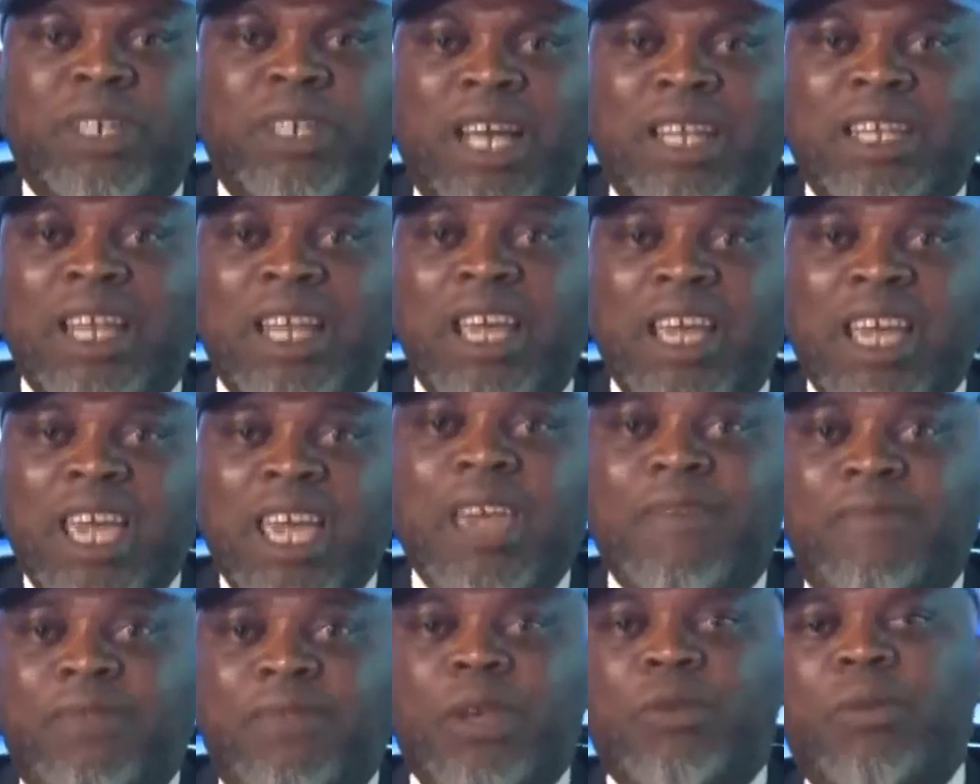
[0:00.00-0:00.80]
that
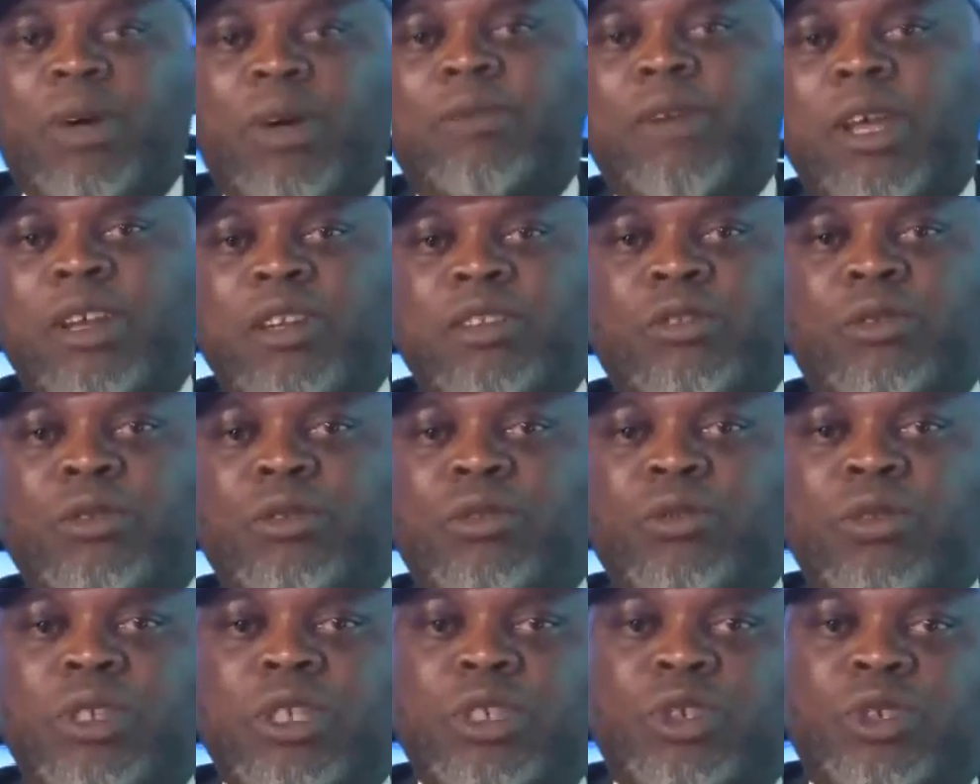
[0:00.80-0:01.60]
if they were ready to
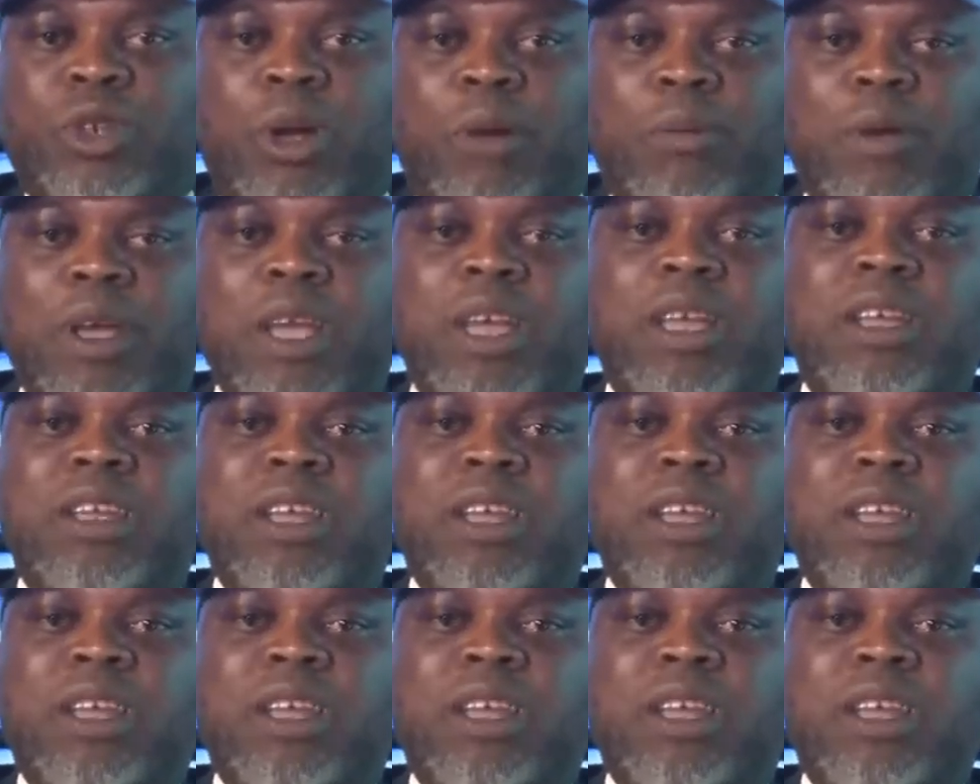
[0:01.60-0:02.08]
do the job.